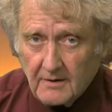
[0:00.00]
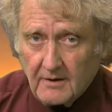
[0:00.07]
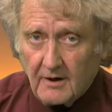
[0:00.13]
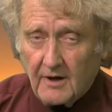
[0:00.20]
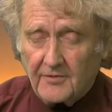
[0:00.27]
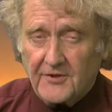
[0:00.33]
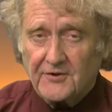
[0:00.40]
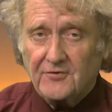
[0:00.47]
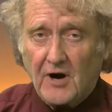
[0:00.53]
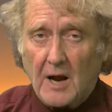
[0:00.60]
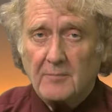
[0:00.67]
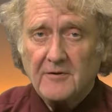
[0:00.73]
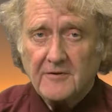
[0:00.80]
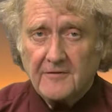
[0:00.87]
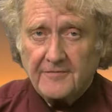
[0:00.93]
at the
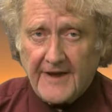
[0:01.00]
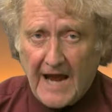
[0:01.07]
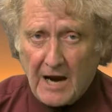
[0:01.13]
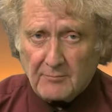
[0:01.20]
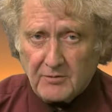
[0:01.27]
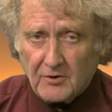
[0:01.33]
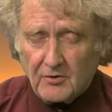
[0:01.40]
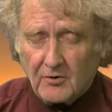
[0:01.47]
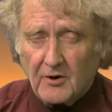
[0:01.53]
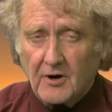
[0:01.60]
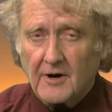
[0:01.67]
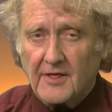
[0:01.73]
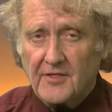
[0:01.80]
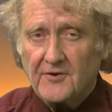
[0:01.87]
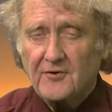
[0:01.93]
Tropic of
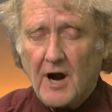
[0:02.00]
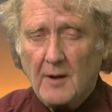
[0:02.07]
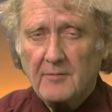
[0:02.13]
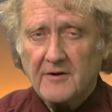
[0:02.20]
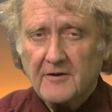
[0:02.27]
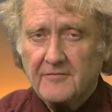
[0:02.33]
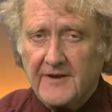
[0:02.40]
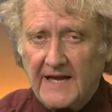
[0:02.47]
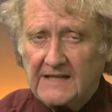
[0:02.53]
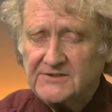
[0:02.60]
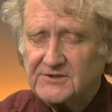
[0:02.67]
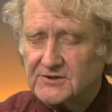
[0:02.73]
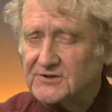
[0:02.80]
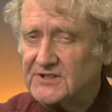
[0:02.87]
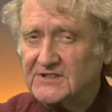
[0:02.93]
Capricorn and the Tropic of
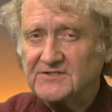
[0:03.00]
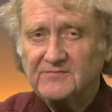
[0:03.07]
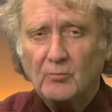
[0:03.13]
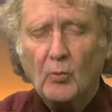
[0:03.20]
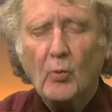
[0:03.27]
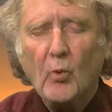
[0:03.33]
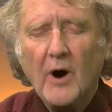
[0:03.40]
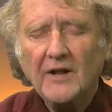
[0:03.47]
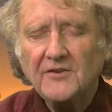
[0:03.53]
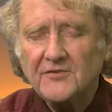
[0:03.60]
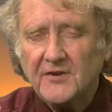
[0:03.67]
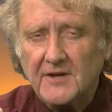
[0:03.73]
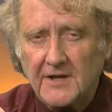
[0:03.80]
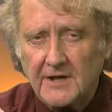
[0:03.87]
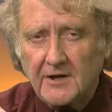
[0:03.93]
Cancer, just once
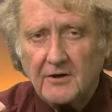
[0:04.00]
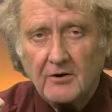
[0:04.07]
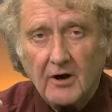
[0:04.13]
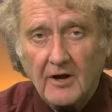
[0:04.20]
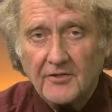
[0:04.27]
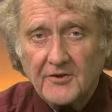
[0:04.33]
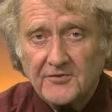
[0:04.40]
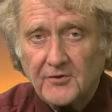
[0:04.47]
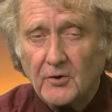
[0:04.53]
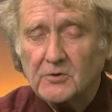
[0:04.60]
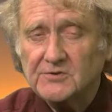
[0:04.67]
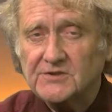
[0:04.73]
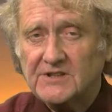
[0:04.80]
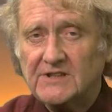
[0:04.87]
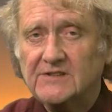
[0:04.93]
a year on the
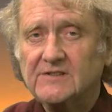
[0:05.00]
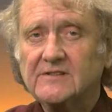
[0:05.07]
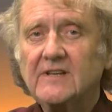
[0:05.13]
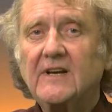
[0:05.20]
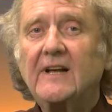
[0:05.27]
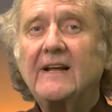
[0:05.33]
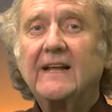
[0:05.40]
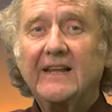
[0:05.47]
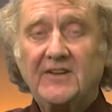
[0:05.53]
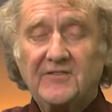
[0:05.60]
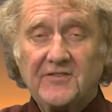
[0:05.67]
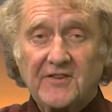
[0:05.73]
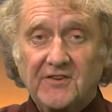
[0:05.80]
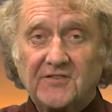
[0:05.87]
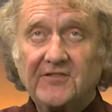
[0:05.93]
solstice, is
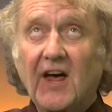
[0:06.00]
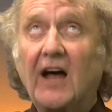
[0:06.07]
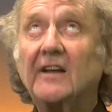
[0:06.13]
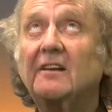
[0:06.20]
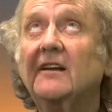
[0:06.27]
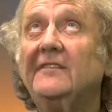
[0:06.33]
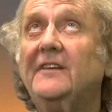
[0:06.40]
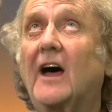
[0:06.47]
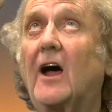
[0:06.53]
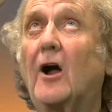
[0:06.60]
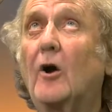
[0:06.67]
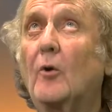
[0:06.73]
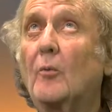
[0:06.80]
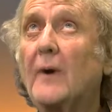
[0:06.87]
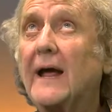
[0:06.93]
the sun
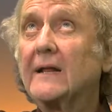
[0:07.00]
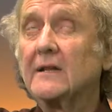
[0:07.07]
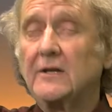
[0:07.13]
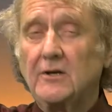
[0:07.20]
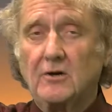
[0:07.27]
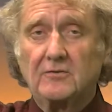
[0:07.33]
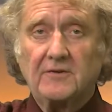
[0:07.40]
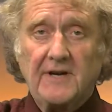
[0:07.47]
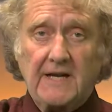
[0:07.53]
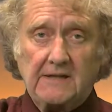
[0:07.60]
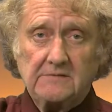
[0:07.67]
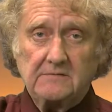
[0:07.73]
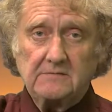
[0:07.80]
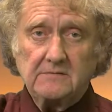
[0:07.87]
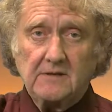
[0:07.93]
directly
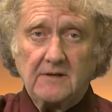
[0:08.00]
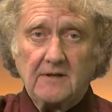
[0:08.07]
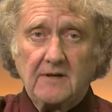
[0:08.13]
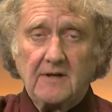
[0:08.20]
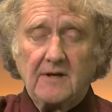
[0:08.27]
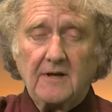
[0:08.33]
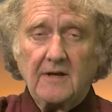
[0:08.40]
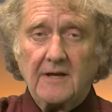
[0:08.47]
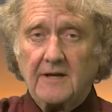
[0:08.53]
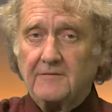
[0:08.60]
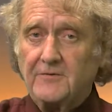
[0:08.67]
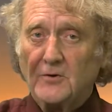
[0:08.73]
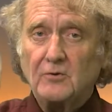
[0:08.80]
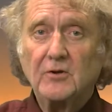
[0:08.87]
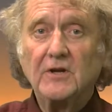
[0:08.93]
overhead. If
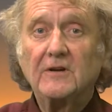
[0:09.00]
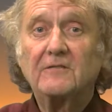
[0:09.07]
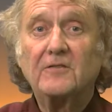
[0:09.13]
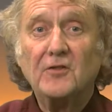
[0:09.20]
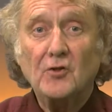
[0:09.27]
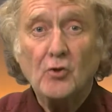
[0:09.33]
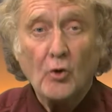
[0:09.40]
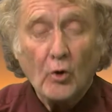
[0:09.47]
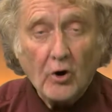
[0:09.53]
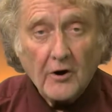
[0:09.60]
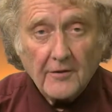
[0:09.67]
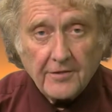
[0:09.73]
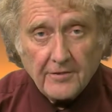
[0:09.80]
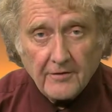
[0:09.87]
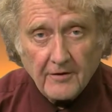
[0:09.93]
you live
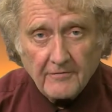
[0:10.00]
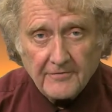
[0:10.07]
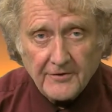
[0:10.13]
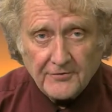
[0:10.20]
north of the